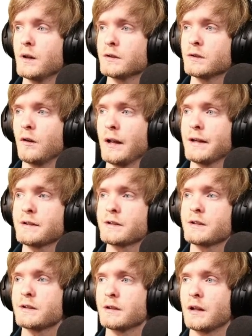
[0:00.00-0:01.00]
So
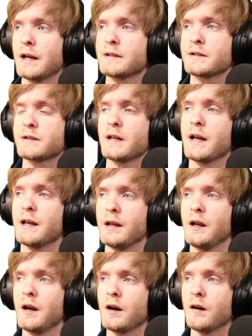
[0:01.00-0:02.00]
let's say
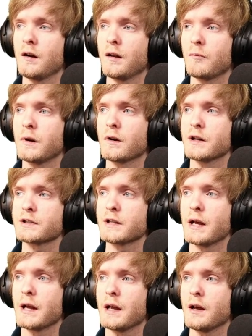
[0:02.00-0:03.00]
here we're going to
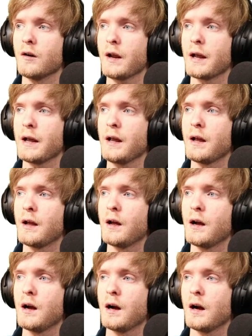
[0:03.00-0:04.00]
say, okay,
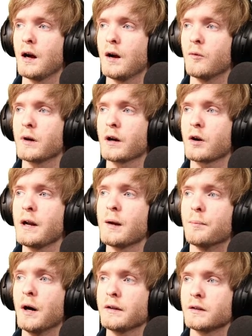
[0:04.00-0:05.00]
we're going to create a
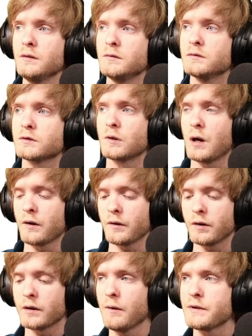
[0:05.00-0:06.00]
button. So how do you
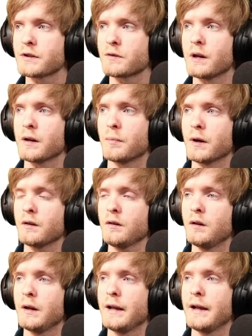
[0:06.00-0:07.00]
do that? We just write button,
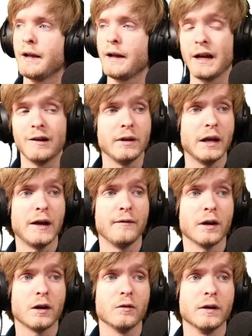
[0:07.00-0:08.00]
and we have
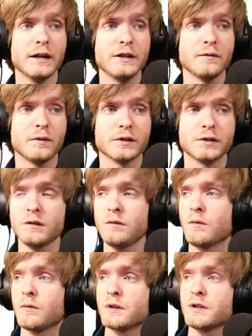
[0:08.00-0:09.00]
the creation function,
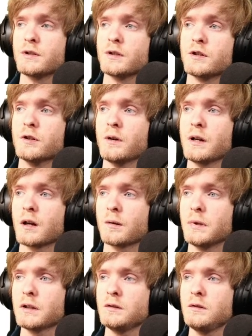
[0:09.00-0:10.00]
which is just
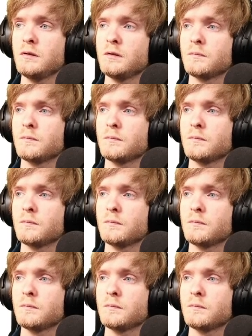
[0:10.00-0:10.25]
UI.button,